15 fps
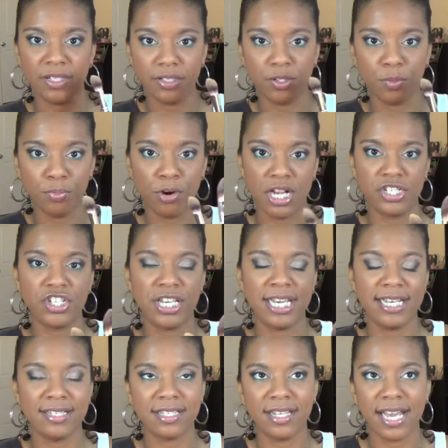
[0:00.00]
the little brush
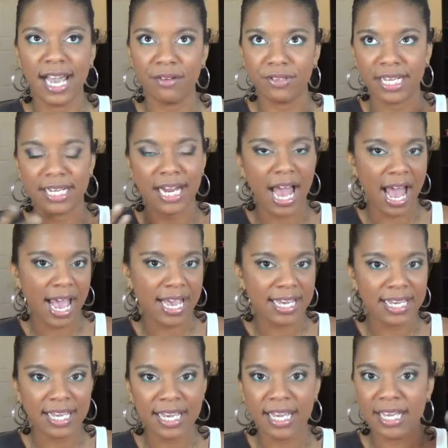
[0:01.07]
kits, and they have like an eye
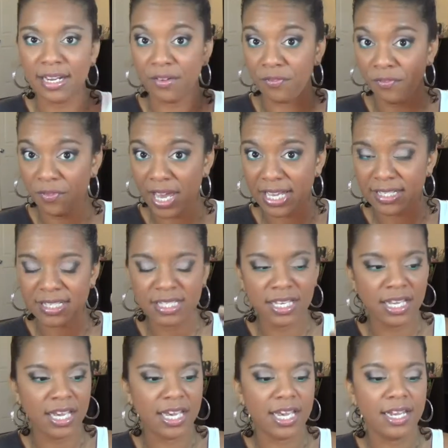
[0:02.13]
kit, a face
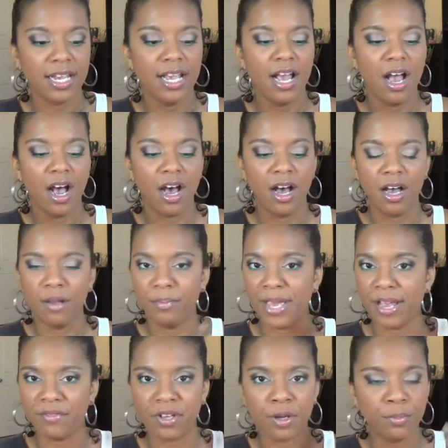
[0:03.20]
kit,
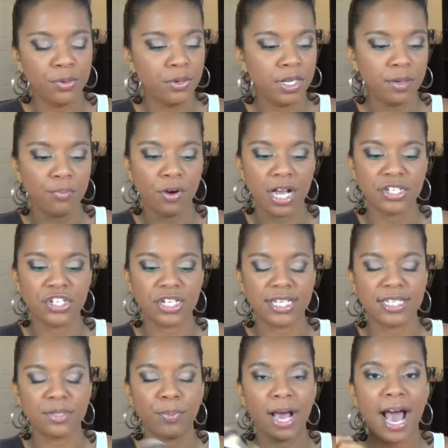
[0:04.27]
they have kabuki
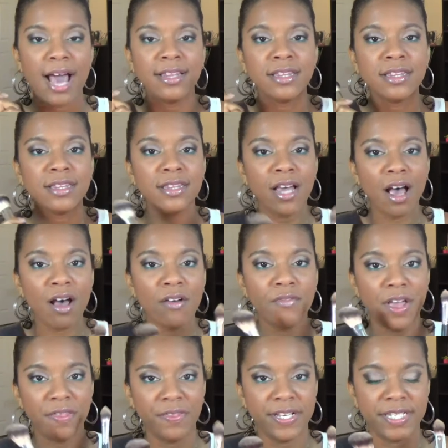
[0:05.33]
brushes, but I
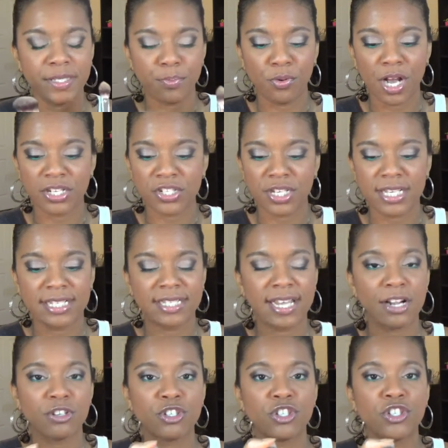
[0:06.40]
love these brushes.
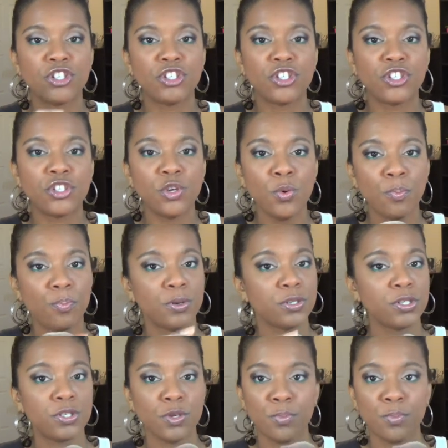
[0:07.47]
They're super